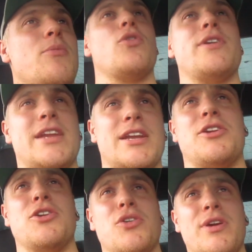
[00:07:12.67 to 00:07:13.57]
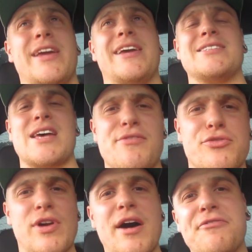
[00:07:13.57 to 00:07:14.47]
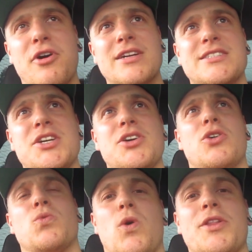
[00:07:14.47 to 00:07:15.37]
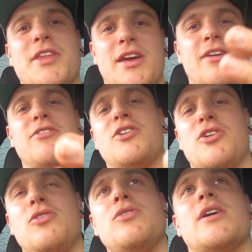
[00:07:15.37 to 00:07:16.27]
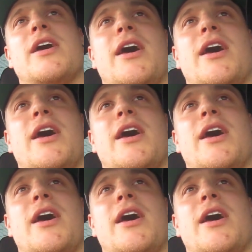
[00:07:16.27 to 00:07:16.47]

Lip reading: All you need to do is have a rough idea on what they're giving you.